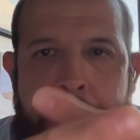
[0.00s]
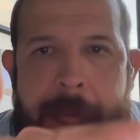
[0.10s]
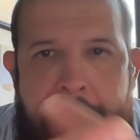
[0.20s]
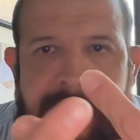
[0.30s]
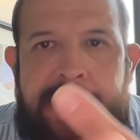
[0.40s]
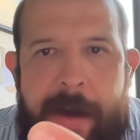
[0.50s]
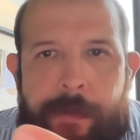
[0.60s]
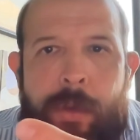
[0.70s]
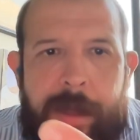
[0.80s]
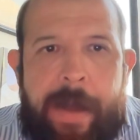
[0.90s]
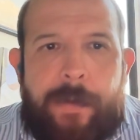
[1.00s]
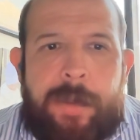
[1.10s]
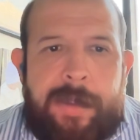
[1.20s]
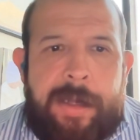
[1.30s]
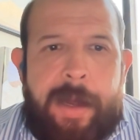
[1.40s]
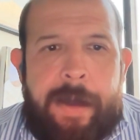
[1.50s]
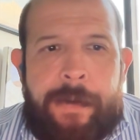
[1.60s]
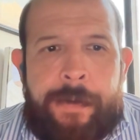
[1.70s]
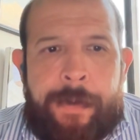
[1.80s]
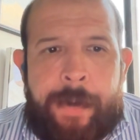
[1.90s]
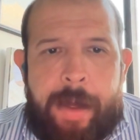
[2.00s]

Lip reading: at several levels of